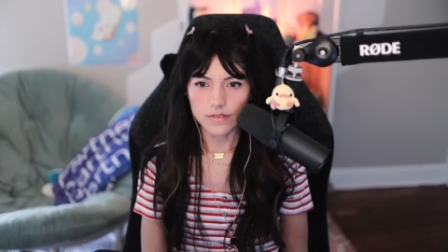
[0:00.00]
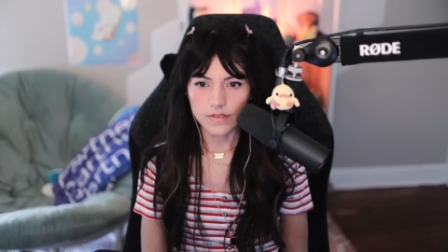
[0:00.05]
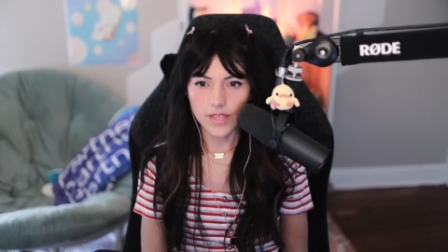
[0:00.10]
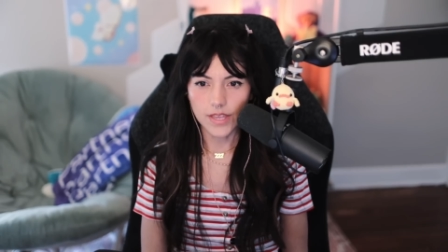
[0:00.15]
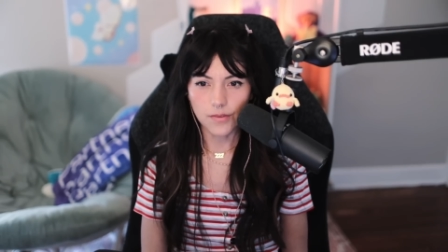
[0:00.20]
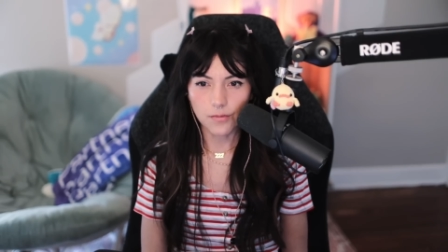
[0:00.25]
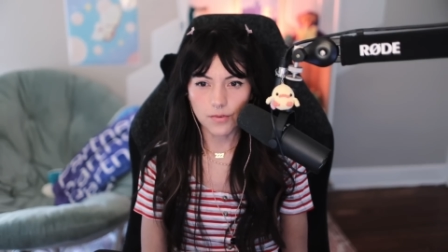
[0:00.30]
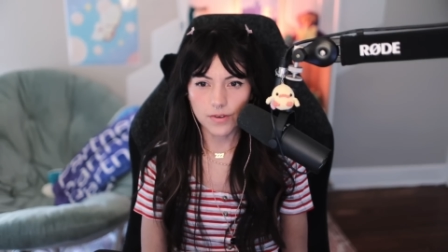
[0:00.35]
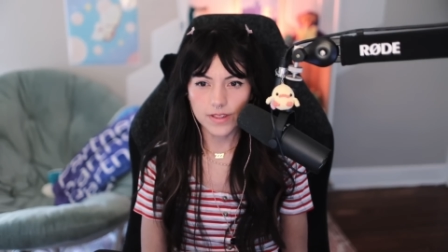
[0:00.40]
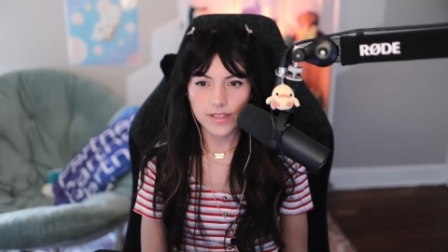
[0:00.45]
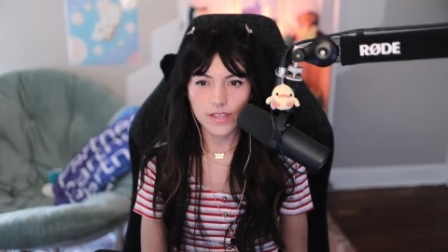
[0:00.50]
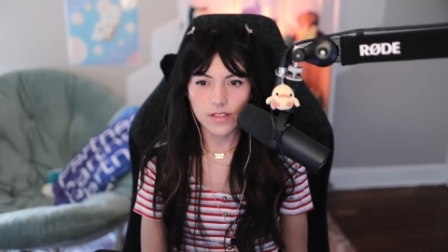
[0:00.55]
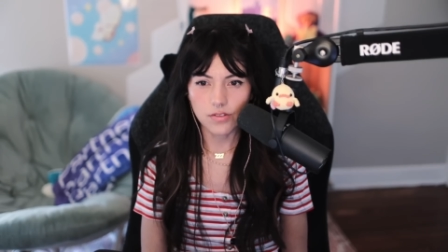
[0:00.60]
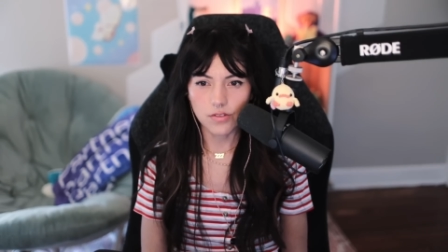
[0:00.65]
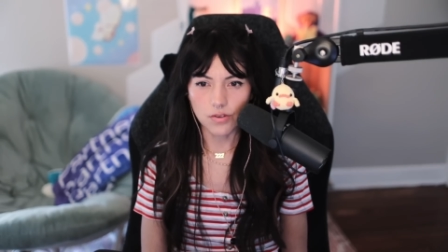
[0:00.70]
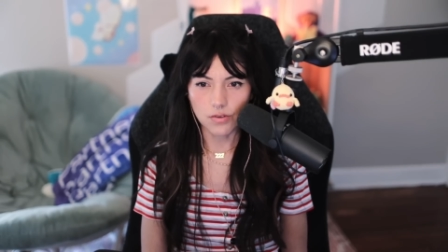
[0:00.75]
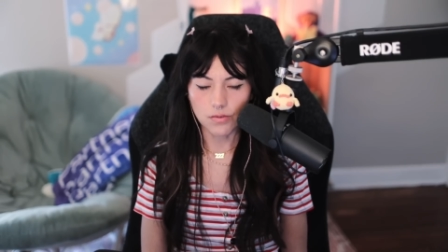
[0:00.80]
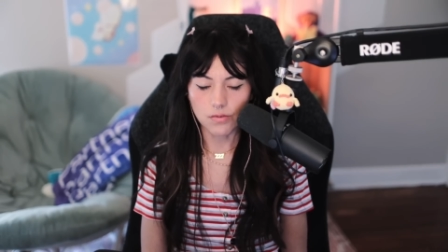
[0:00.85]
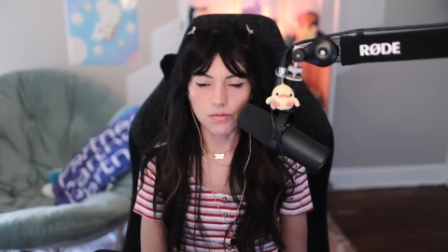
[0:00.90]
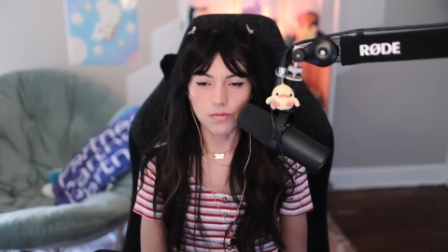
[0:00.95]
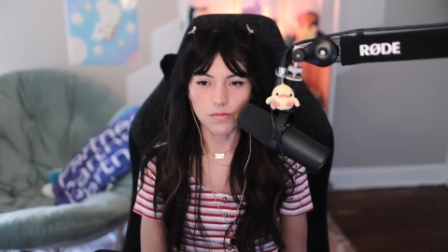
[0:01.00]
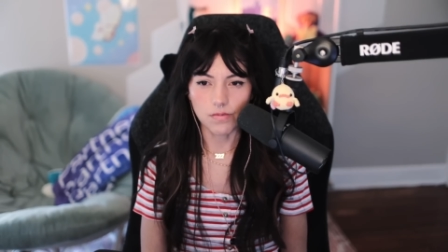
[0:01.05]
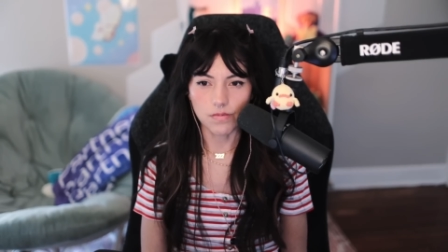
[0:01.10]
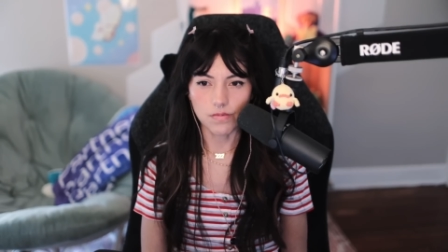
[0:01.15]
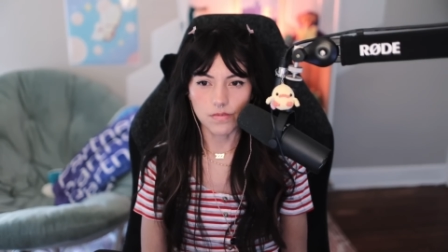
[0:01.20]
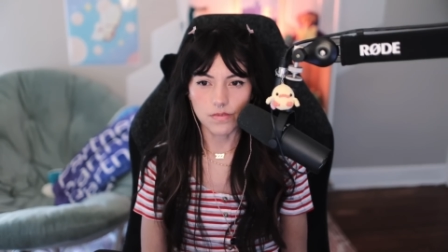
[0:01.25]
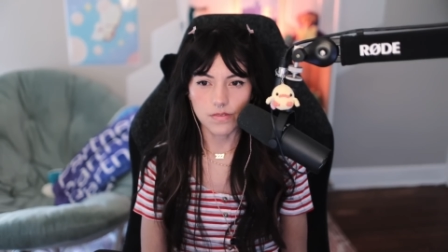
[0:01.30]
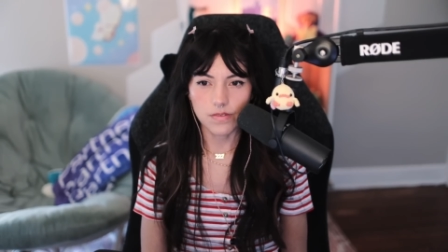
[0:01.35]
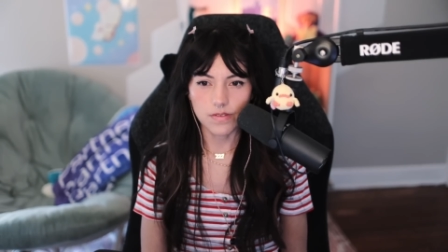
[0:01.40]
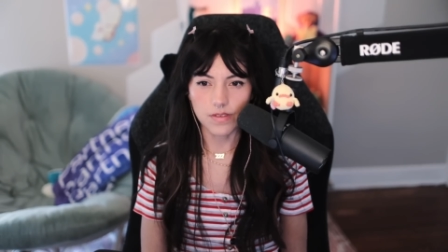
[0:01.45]
They really do
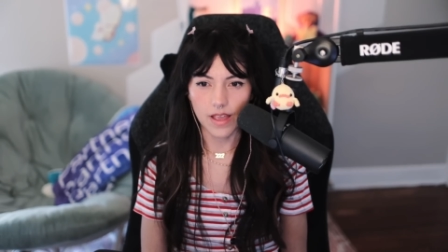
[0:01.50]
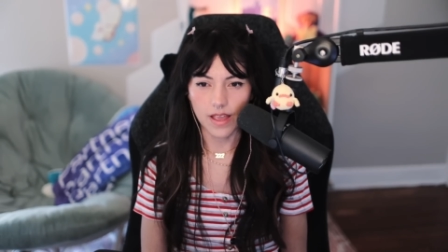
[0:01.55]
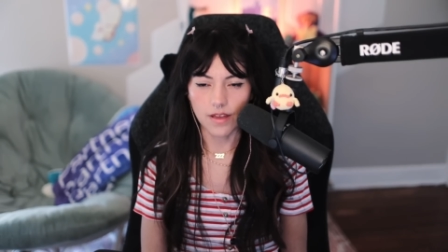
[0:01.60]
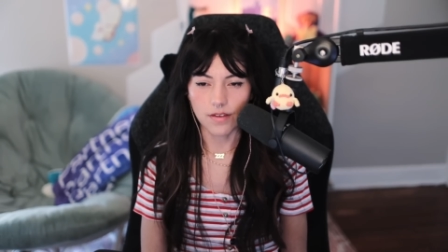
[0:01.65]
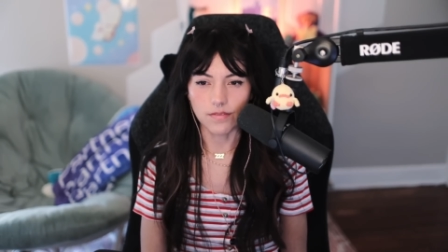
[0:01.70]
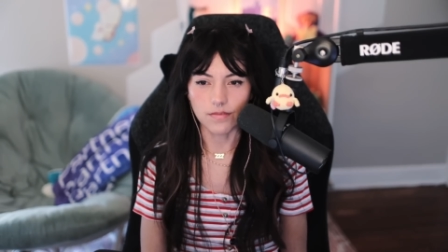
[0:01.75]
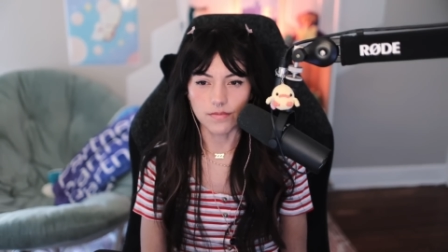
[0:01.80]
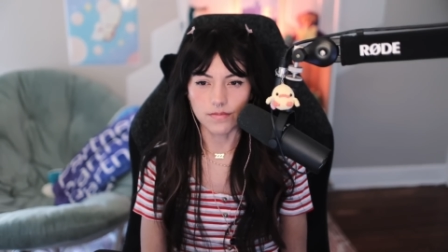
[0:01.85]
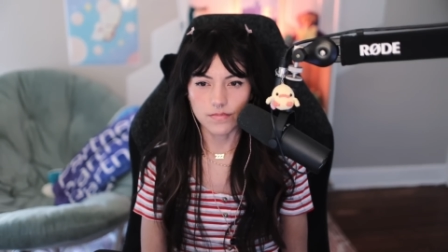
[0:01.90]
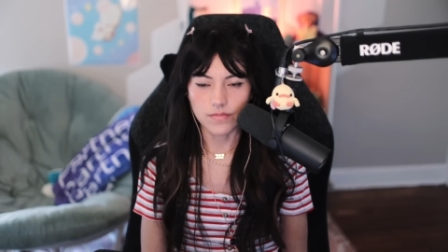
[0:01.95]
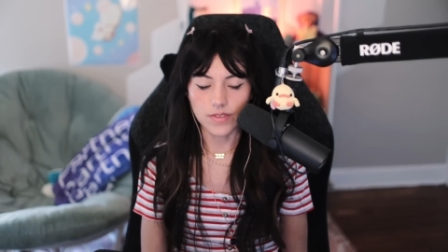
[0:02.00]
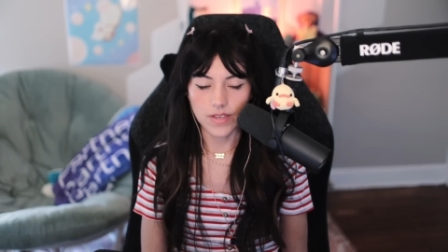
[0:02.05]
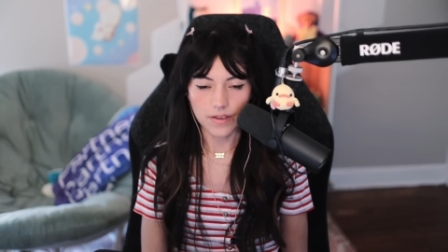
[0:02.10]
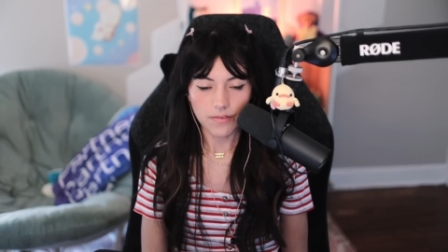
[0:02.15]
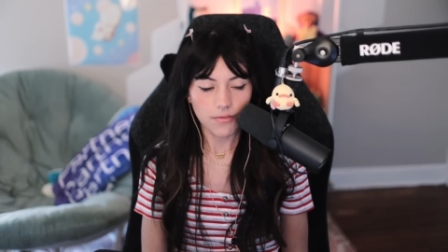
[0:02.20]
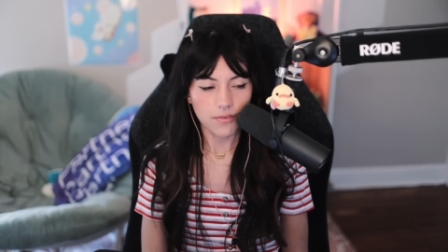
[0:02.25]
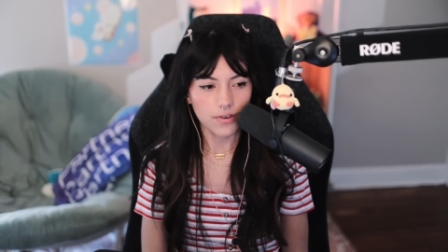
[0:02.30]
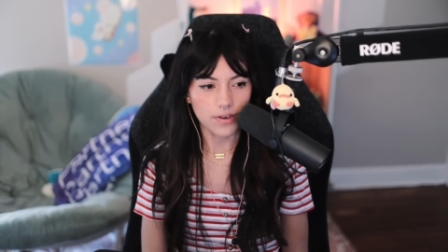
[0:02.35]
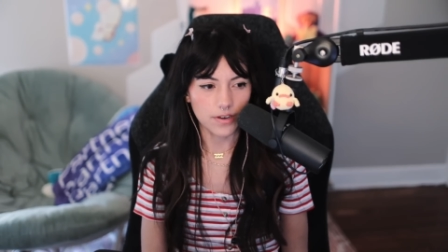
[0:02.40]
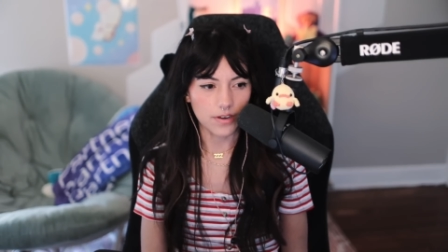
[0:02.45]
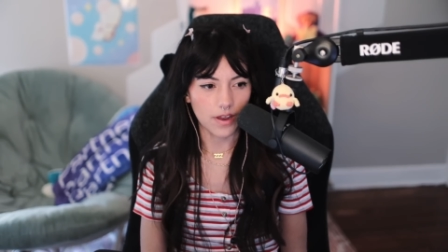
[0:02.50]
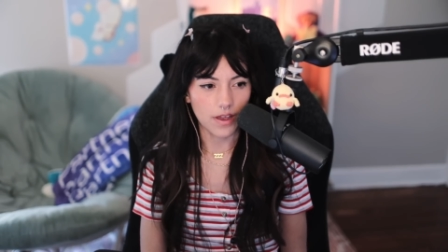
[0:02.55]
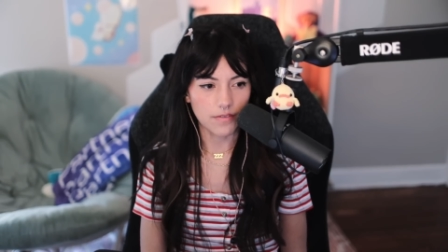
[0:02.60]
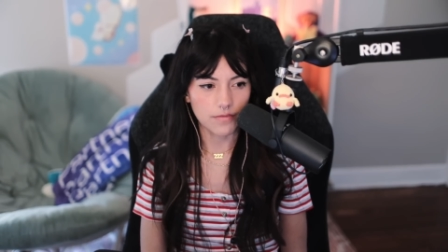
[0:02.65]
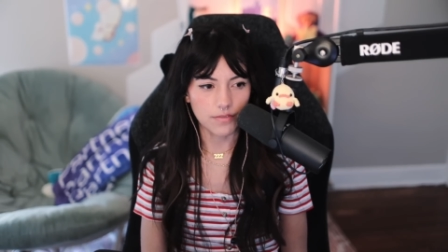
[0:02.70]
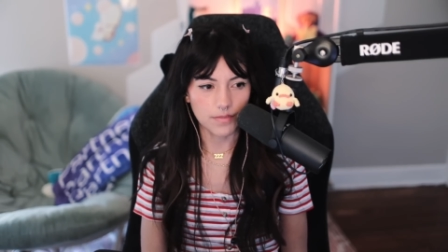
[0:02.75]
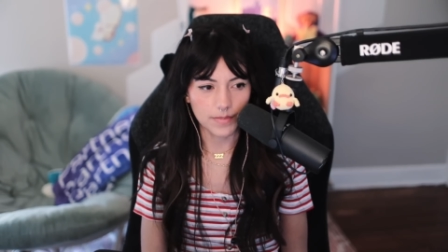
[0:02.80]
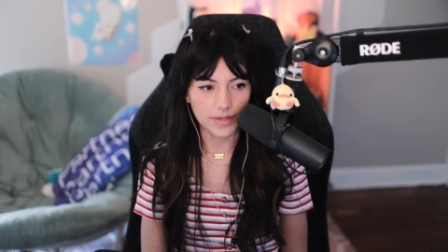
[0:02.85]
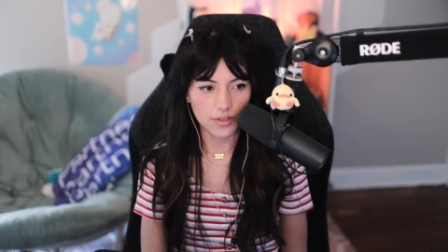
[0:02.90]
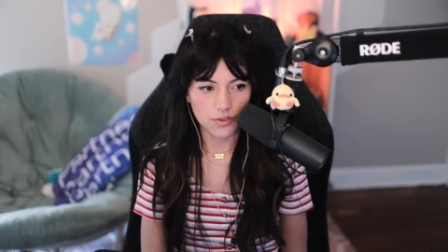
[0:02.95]
sound different enough
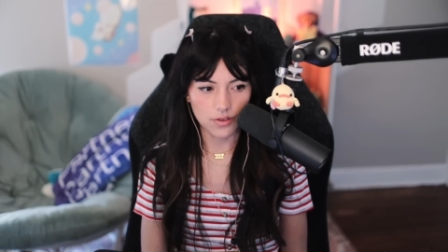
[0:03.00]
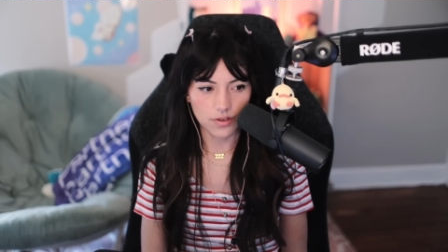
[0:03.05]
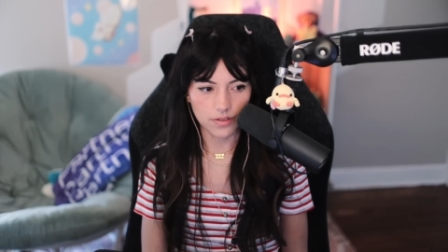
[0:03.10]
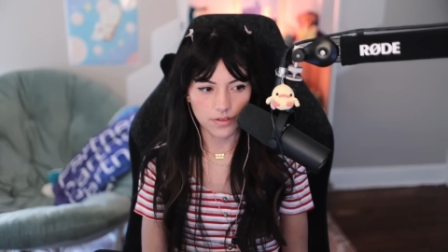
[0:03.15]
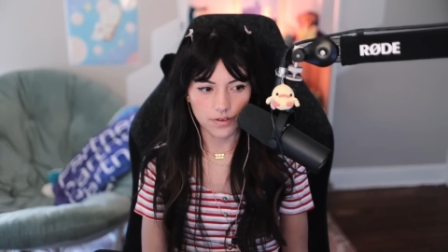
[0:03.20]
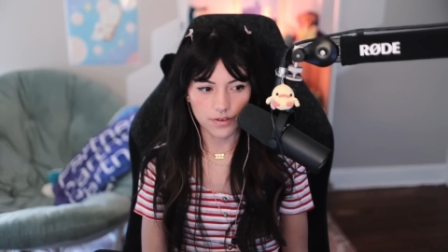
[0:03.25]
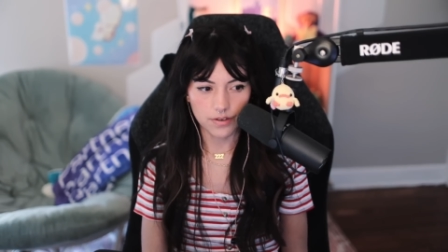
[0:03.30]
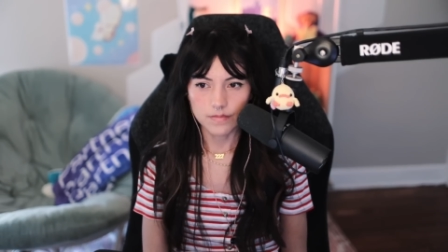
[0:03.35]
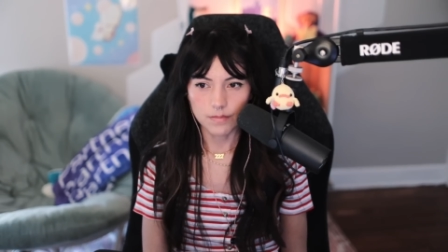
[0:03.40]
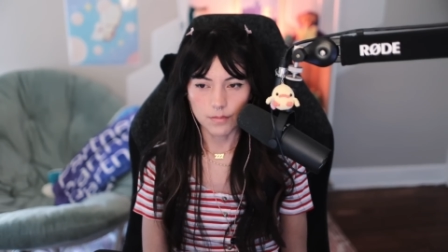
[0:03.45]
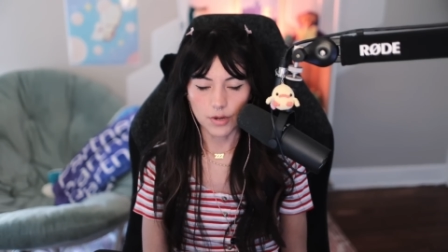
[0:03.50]
from each other,